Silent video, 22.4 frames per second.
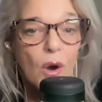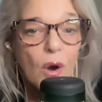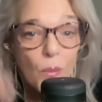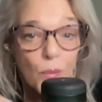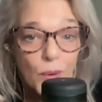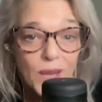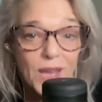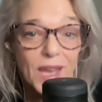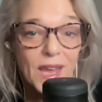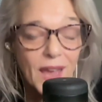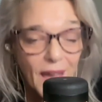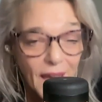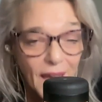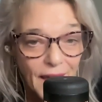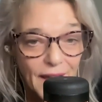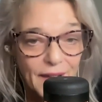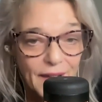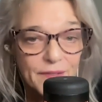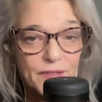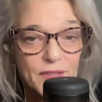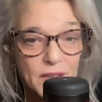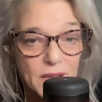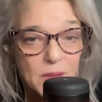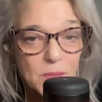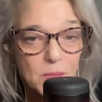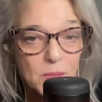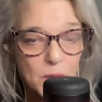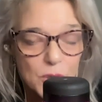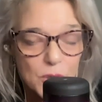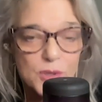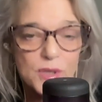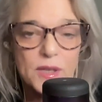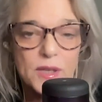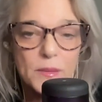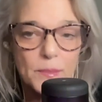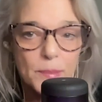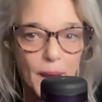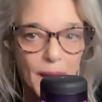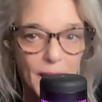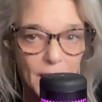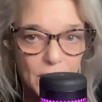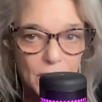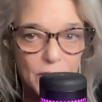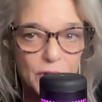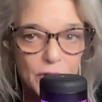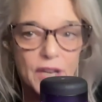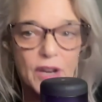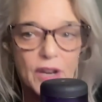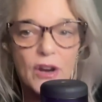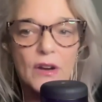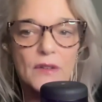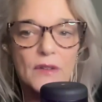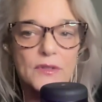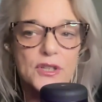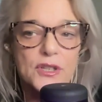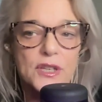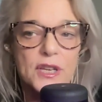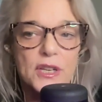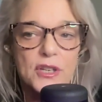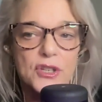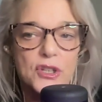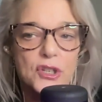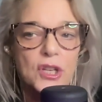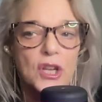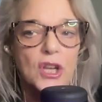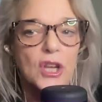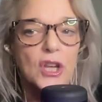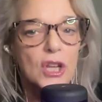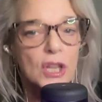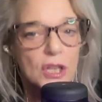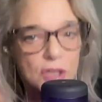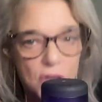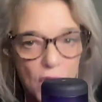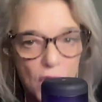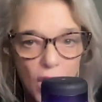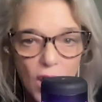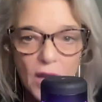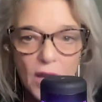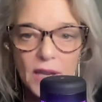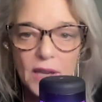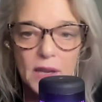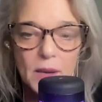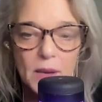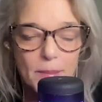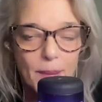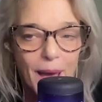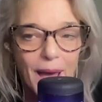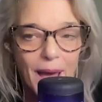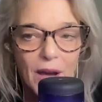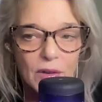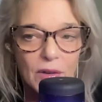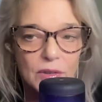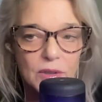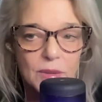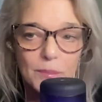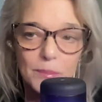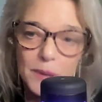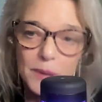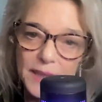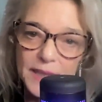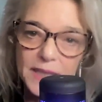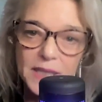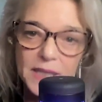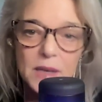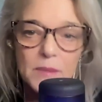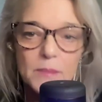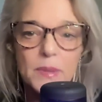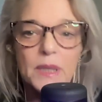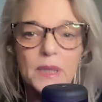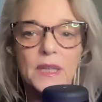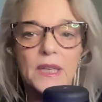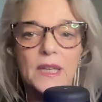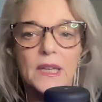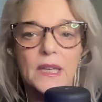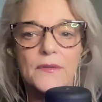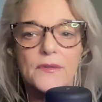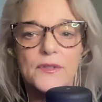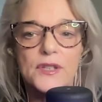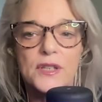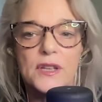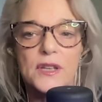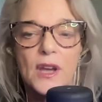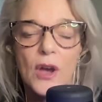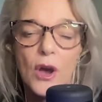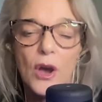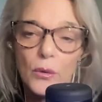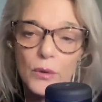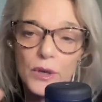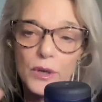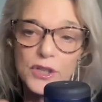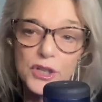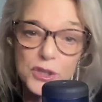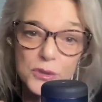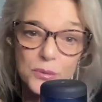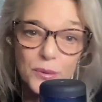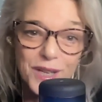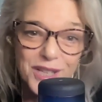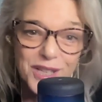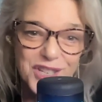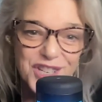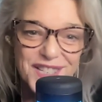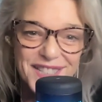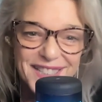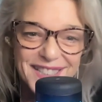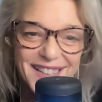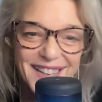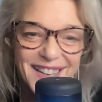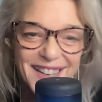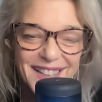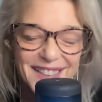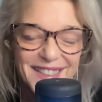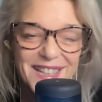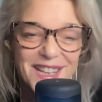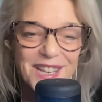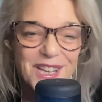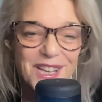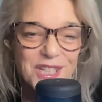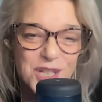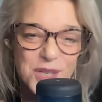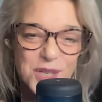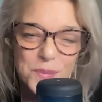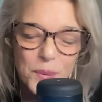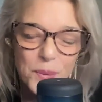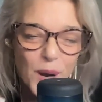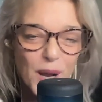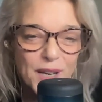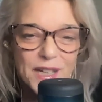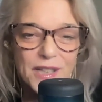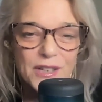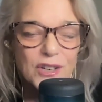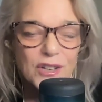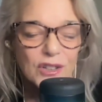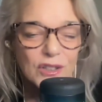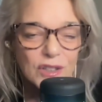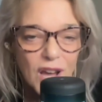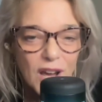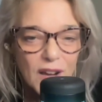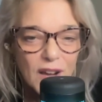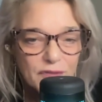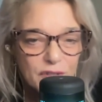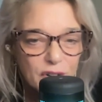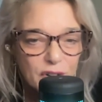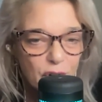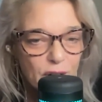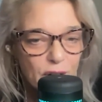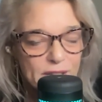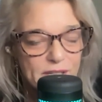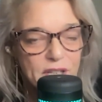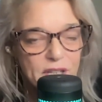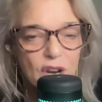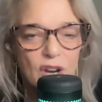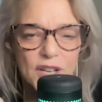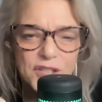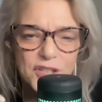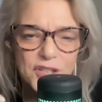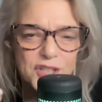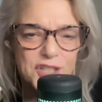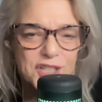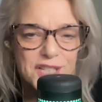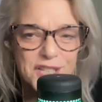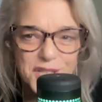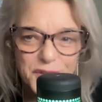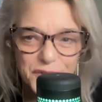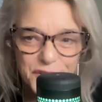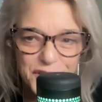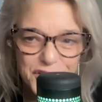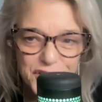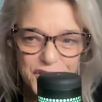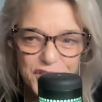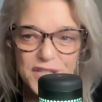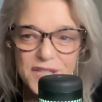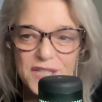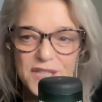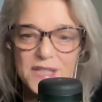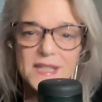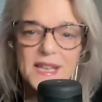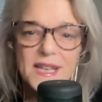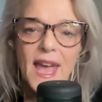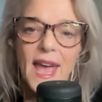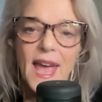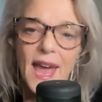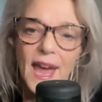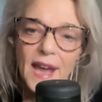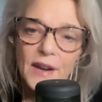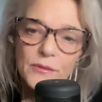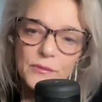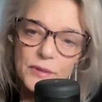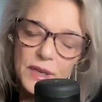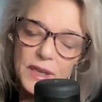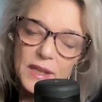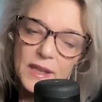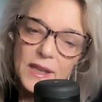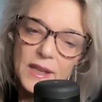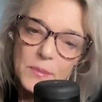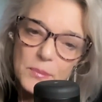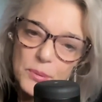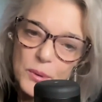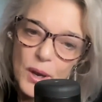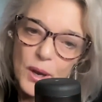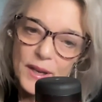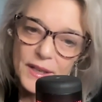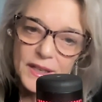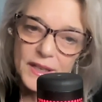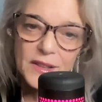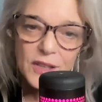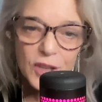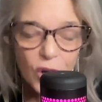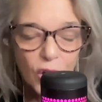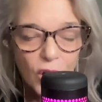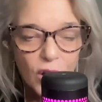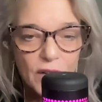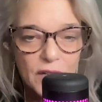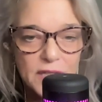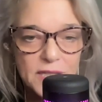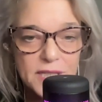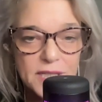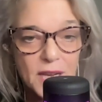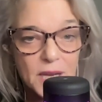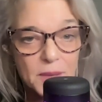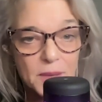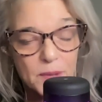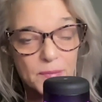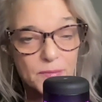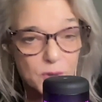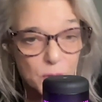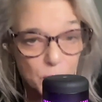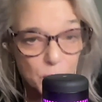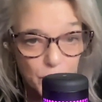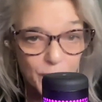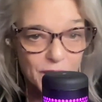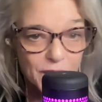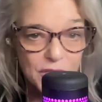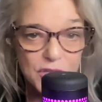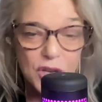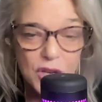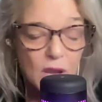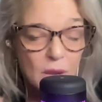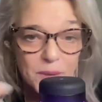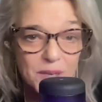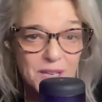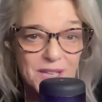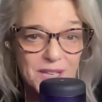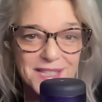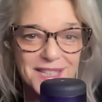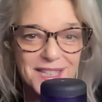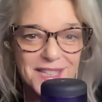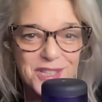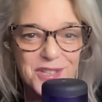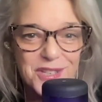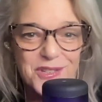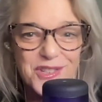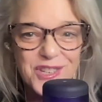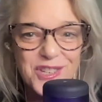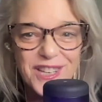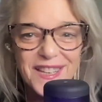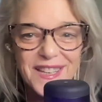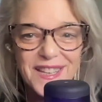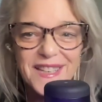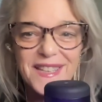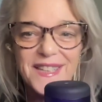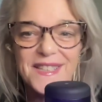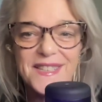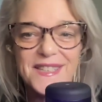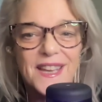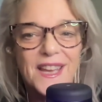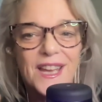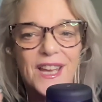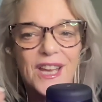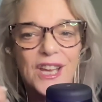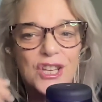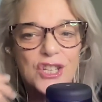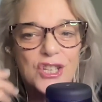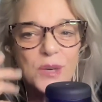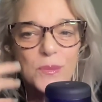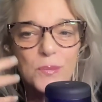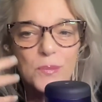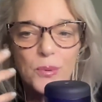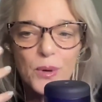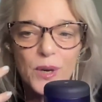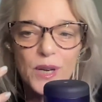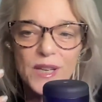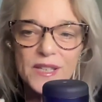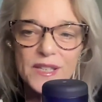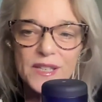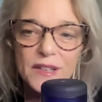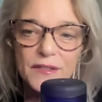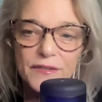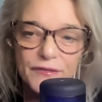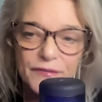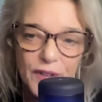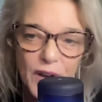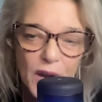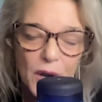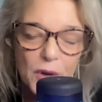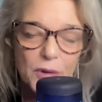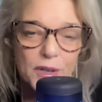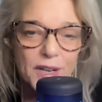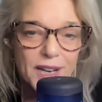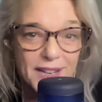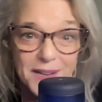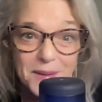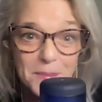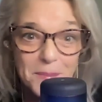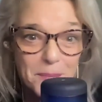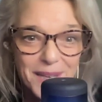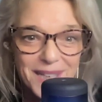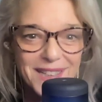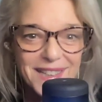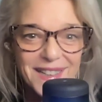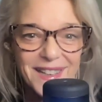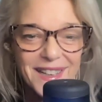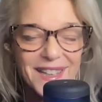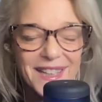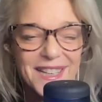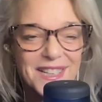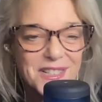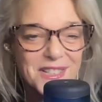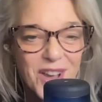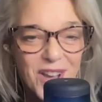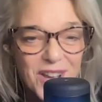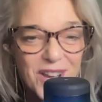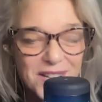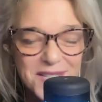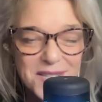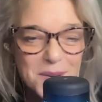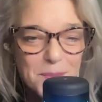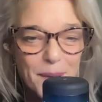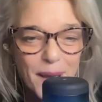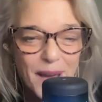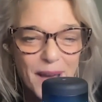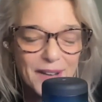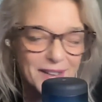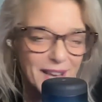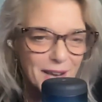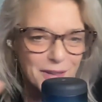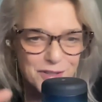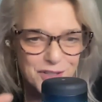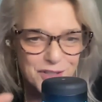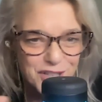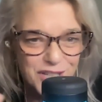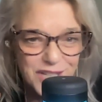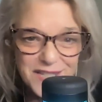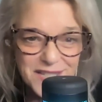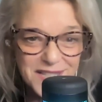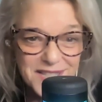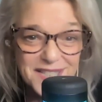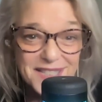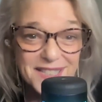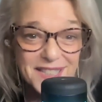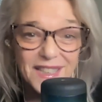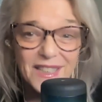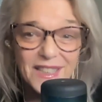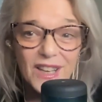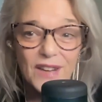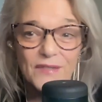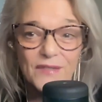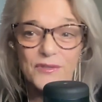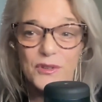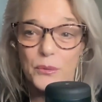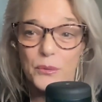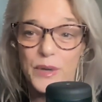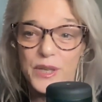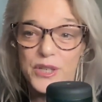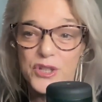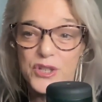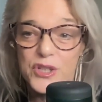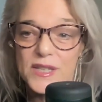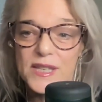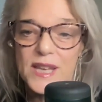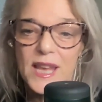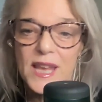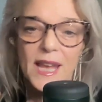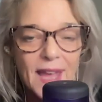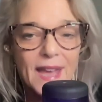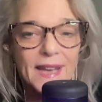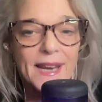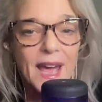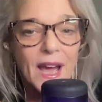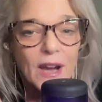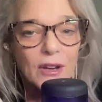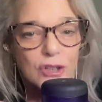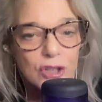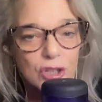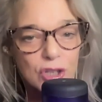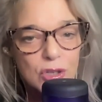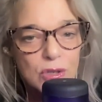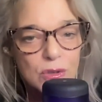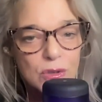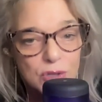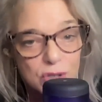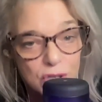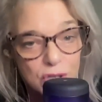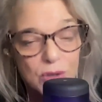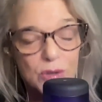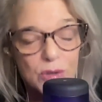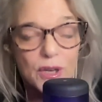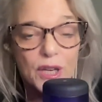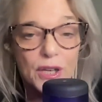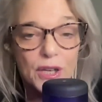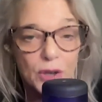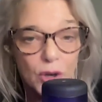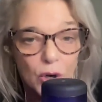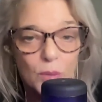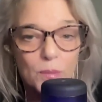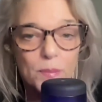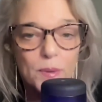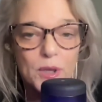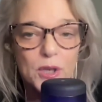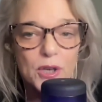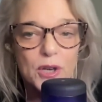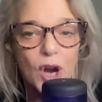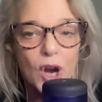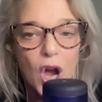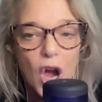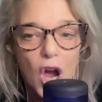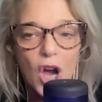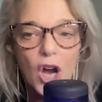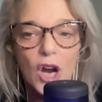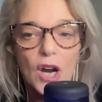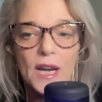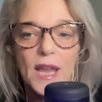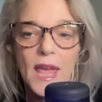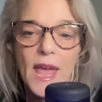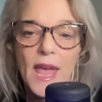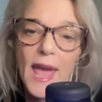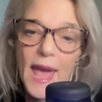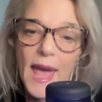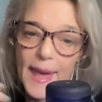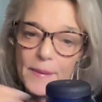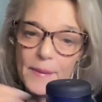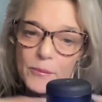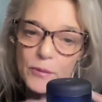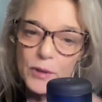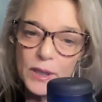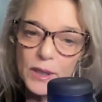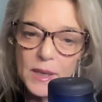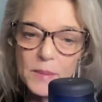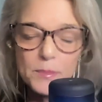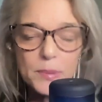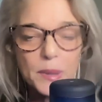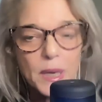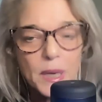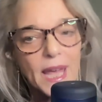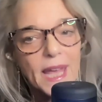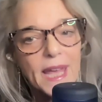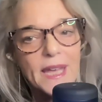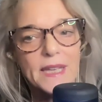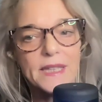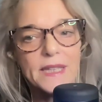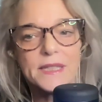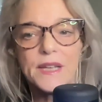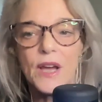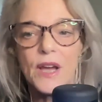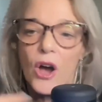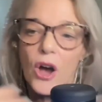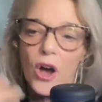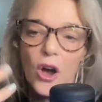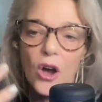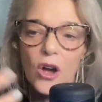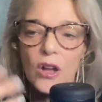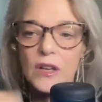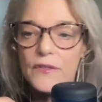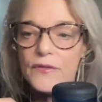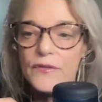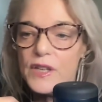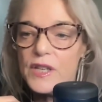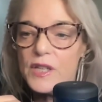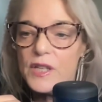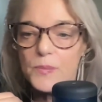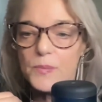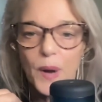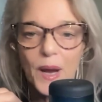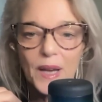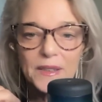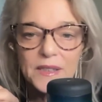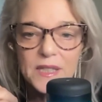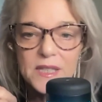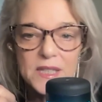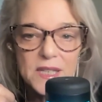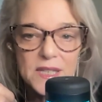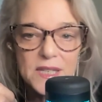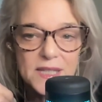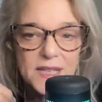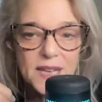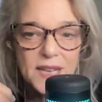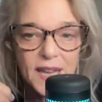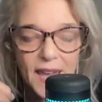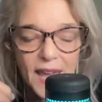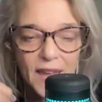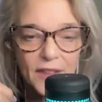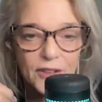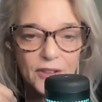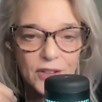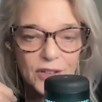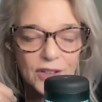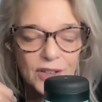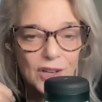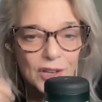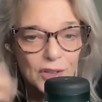We have the most empowering conversation talking about blending beliefs, which is what she's done. She's brought in her love for Christ consciousness, for Jesus, and really brought in the archetype of the witch, because that's who she is. She brings it forward and admittedly talks about how Jesus did love the witches and how you too can open your heart and really blend all of these practices together.